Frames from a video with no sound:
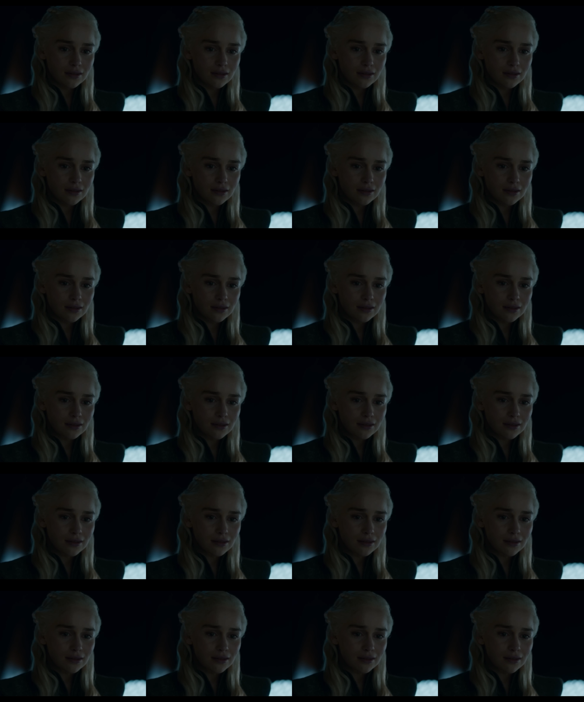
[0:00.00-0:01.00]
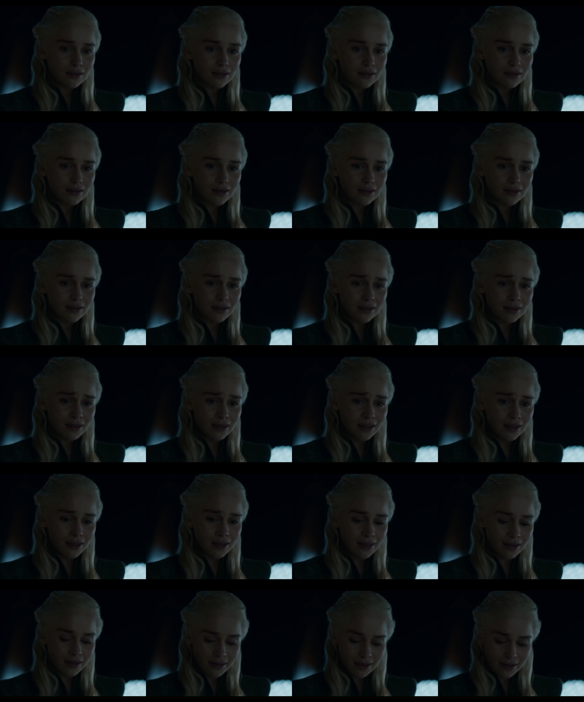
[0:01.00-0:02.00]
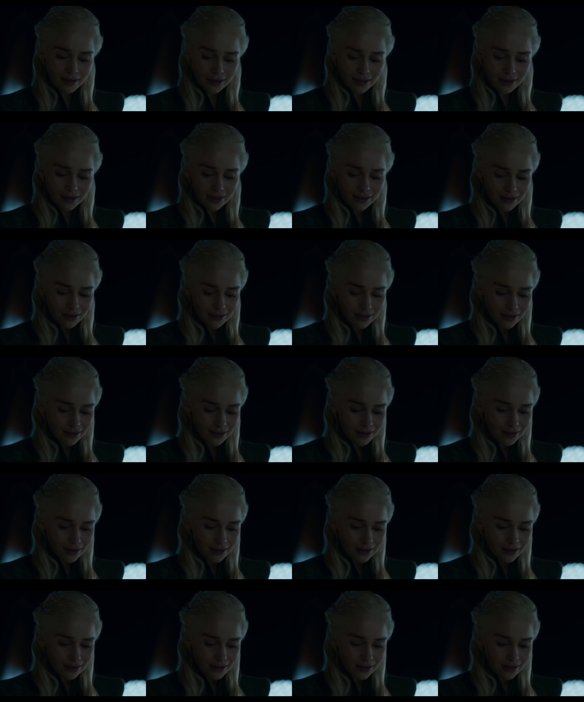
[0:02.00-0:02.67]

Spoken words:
[no speech]